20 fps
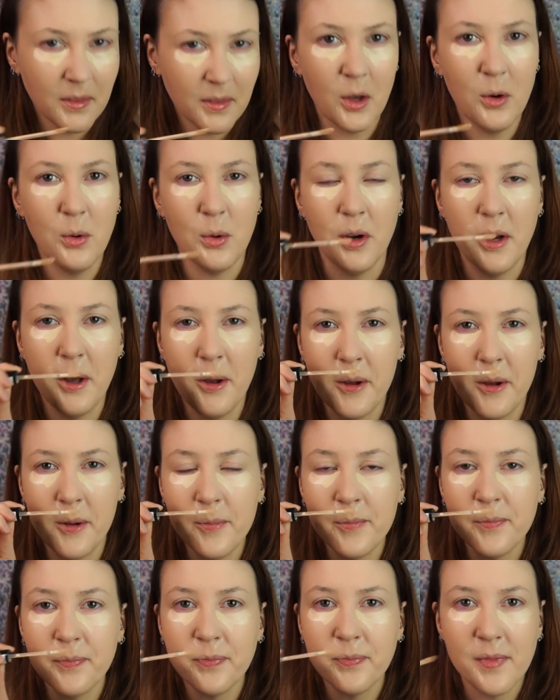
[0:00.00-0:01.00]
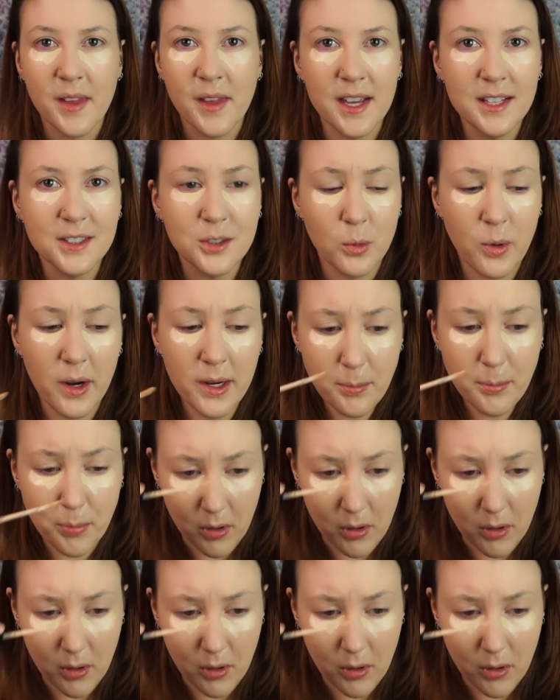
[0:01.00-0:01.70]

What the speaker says: Ooh, it's quite